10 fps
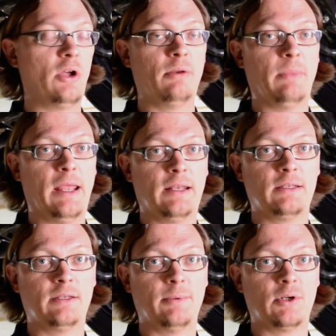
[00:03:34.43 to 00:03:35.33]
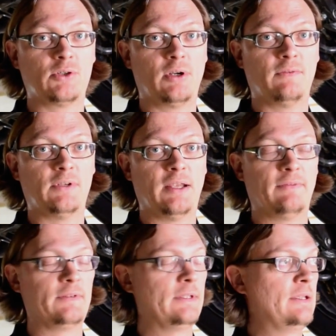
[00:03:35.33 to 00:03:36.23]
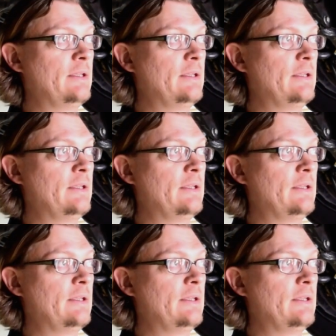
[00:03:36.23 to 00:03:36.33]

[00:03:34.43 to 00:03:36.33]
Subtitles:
automatic WRX driveshaft.